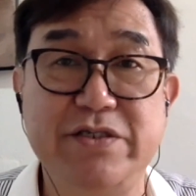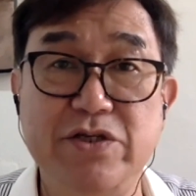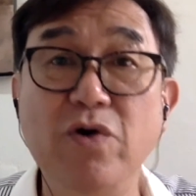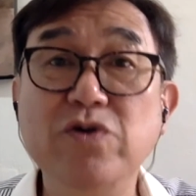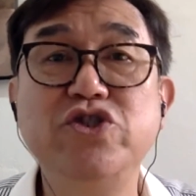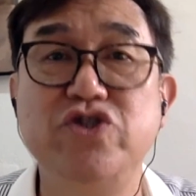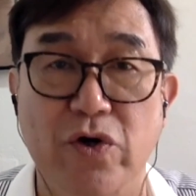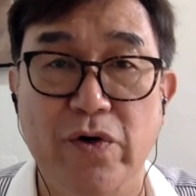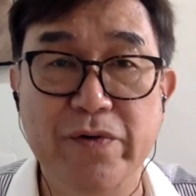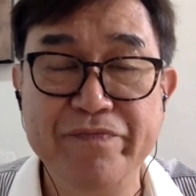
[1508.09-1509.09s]
She don't
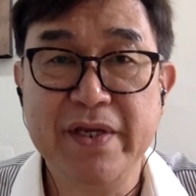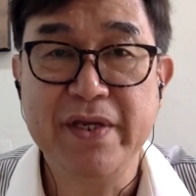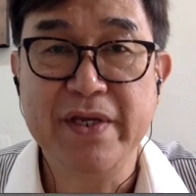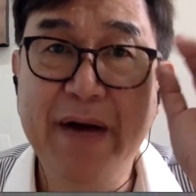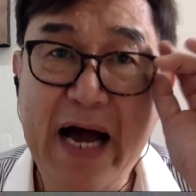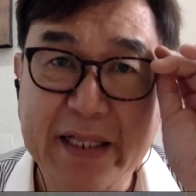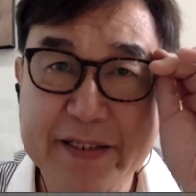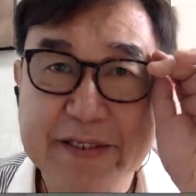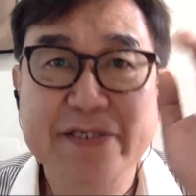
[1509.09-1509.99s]
know, but